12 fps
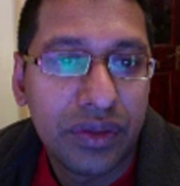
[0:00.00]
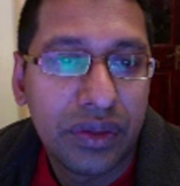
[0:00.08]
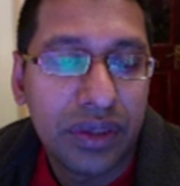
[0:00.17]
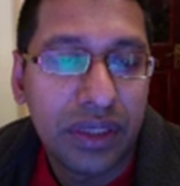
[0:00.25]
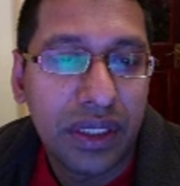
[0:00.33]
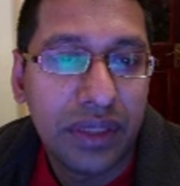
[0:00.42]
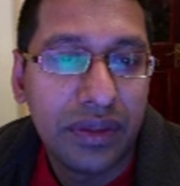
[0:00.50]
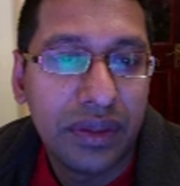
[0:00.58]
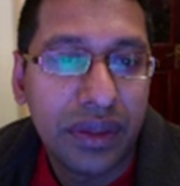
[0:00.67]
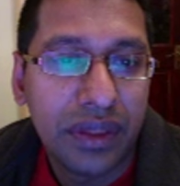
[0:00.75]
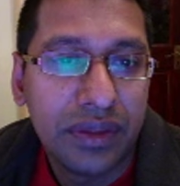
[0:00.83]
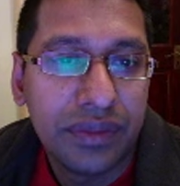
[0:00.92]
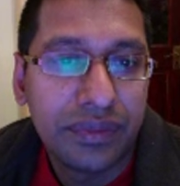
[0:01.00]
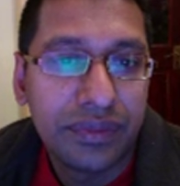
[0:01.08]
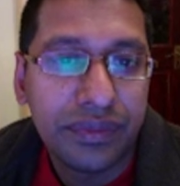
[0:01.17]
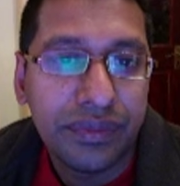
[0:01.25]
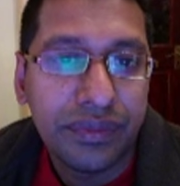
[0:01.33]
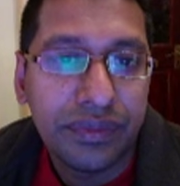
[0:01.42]
for saving
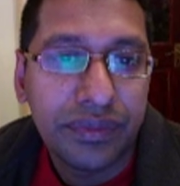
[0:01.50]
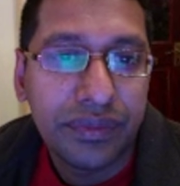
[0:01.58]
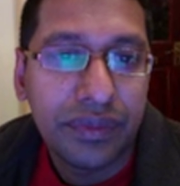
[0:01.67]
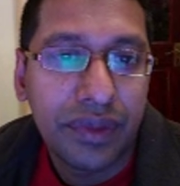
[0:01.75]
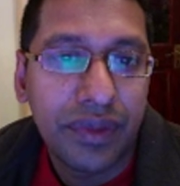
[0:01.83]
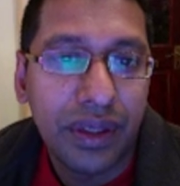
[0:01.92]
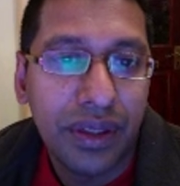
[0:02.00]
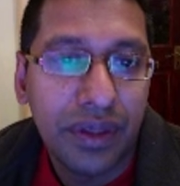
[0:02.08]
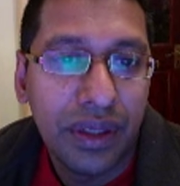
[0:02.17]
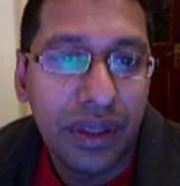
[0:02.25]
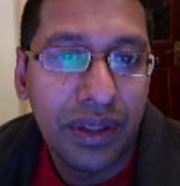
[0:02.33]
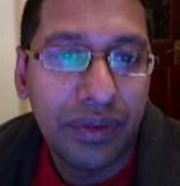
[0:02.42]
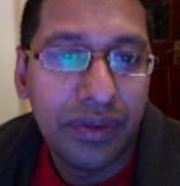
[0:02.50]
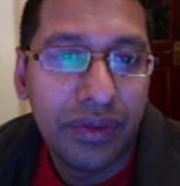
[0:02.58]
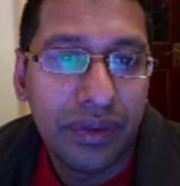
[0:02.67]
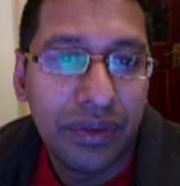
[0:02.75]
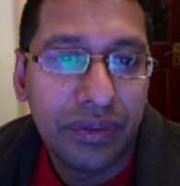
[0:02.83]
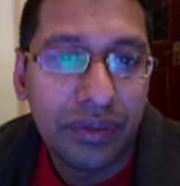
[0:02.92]
when you leave.
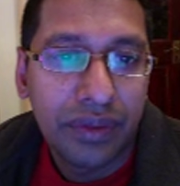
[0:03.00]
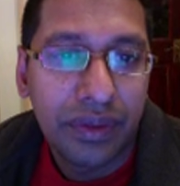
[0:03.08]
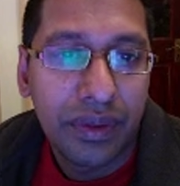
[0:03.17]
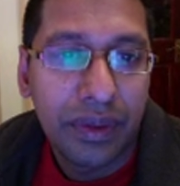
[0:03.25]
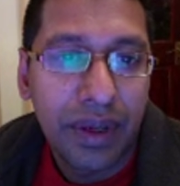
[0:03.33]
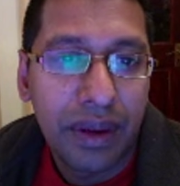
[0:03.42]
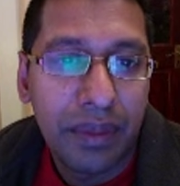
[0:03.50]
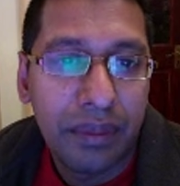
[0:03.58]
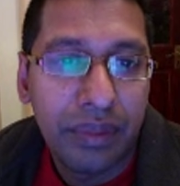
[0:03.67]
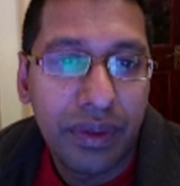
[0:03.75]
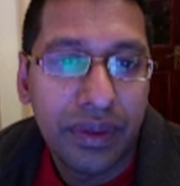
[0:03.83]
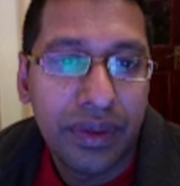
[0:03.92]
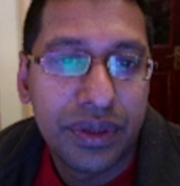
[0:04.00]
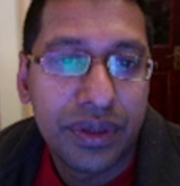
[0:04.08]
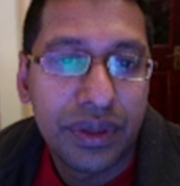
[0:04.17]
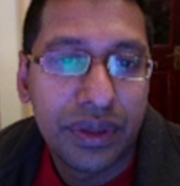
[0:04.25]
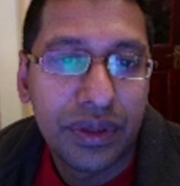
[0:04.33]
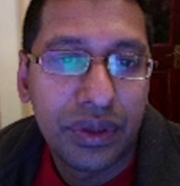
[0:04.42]
Put
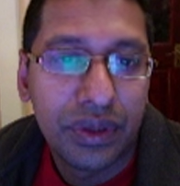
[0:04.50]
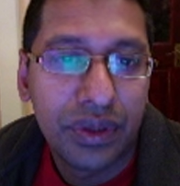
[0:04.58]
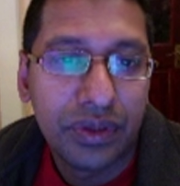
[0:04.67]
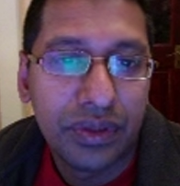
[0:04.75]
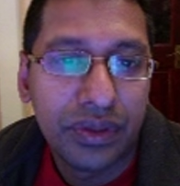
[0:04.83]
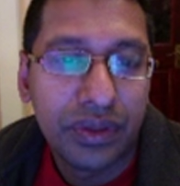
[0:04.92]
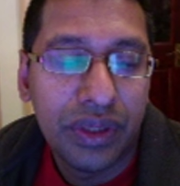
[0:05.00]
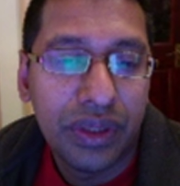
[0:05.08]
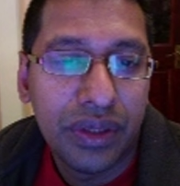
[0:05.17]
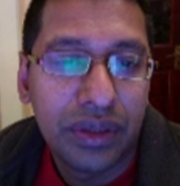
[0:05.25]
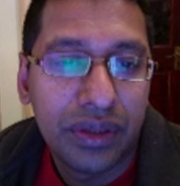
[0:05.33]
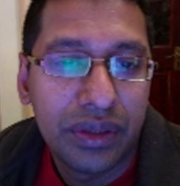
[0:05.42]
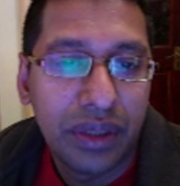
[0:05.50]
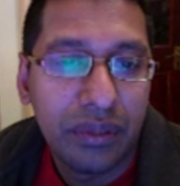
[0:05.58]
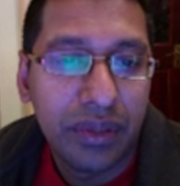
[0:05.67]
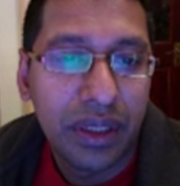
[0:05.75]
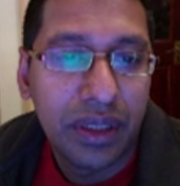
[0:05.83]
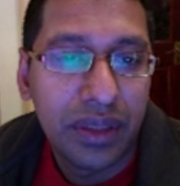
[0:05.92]
all of the Windows
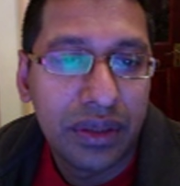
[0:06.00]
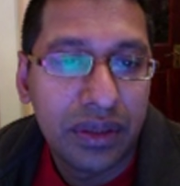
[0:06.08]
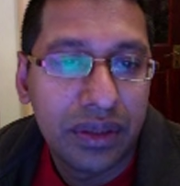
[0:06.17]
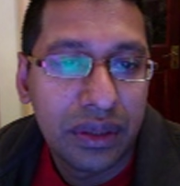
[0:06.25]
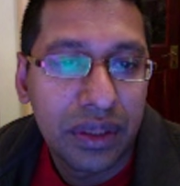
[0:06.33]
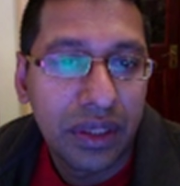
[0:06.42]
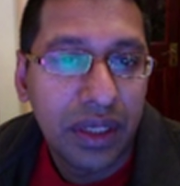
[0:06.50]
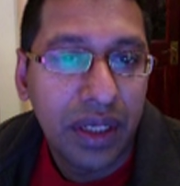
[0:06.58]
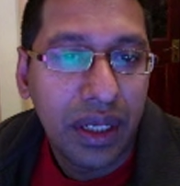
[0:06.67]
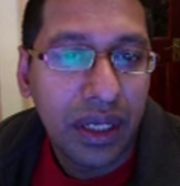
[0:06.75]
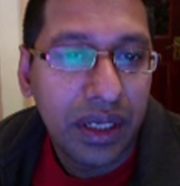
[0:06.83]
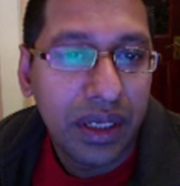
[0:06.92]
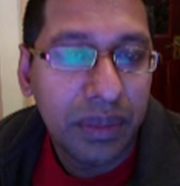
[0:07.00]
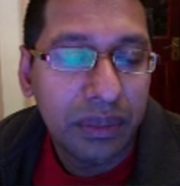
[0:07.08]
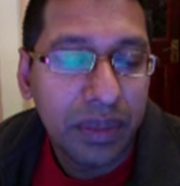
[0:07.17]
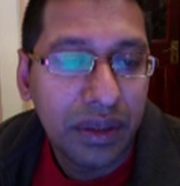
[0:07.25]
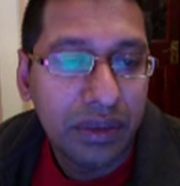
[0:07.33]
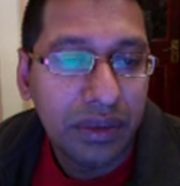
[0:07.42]
thumbnails and
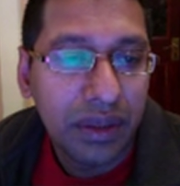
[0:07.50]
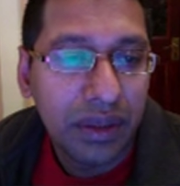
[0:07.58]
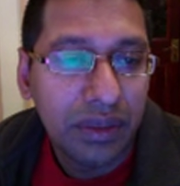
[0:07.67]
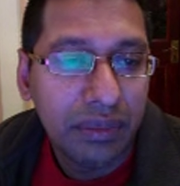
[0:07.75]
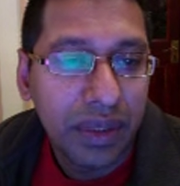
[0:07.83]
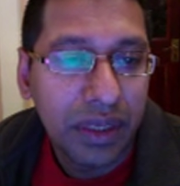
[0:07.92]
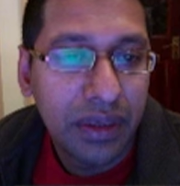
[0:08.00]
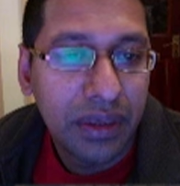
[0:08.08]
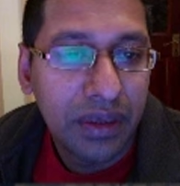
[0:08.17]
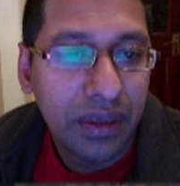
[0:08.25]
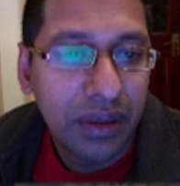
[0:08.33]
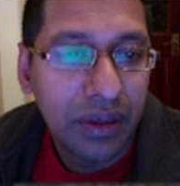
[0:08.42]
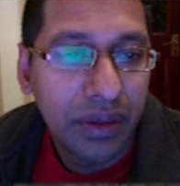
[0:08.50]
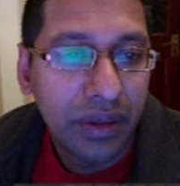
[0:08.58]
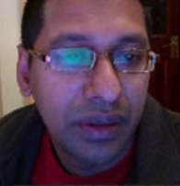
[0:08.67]
PC thumbnails on.